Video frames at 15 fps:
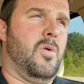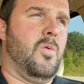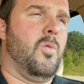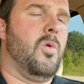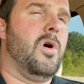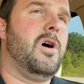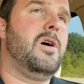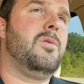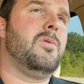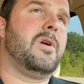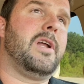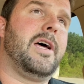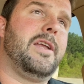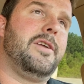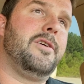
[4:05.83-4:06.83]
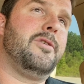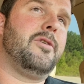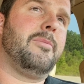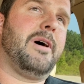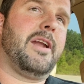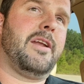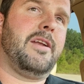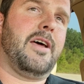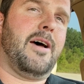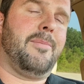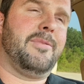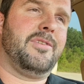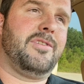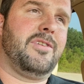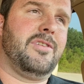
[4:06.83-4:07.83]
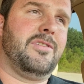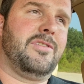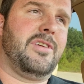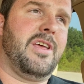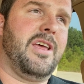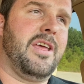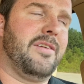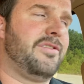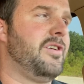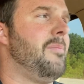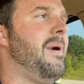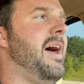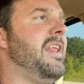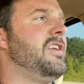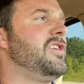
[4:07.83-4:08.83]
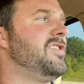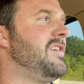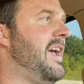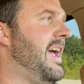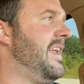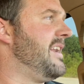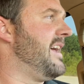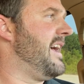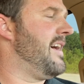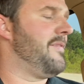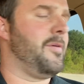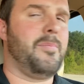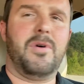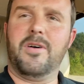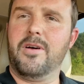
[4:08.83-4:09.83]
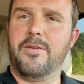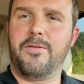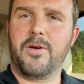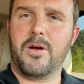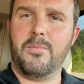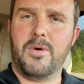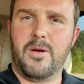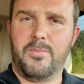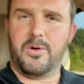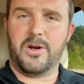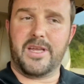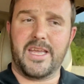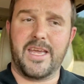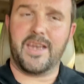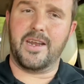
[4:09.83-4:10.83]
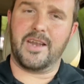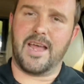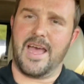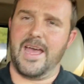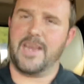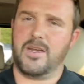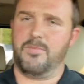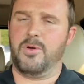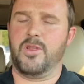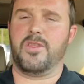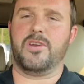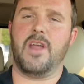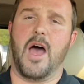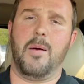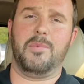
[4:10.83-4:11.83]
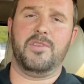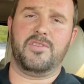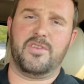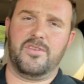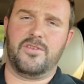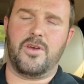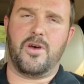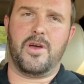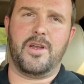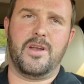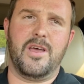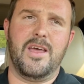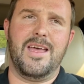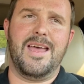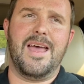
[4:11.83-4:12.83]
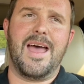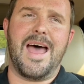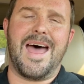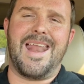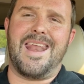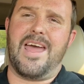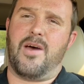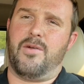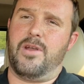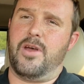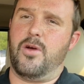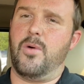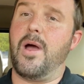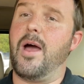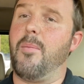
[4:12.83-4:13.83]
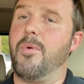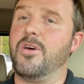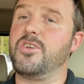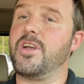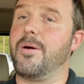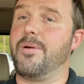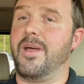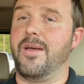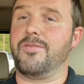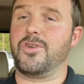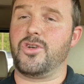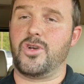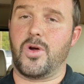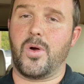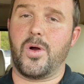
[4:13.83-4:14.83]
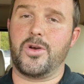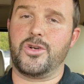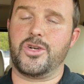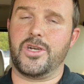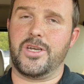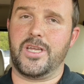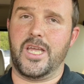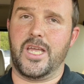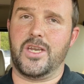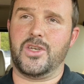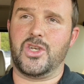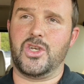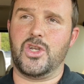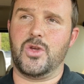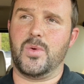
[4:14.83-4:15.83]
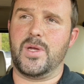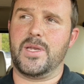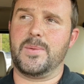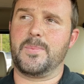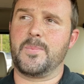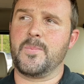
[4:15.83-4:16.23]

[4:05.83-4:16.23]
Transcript: What would I do about a Dobinson's? If somebody just had to have a front bumper again and I had to put the Dobinson's on, I now know how much I would have to charge again to do it.